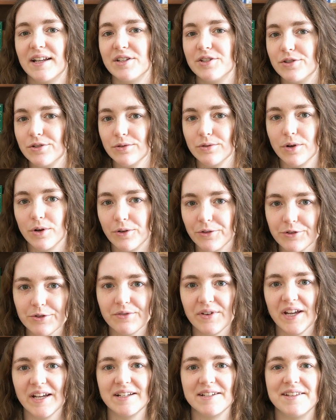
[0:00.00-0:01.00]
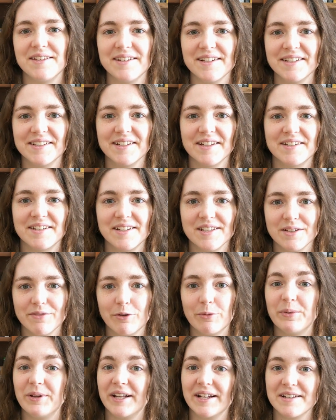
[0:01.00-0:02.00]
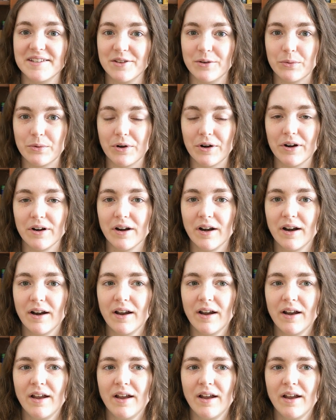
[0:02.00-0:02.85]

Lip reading: and to cultivate the existence of the plants that were.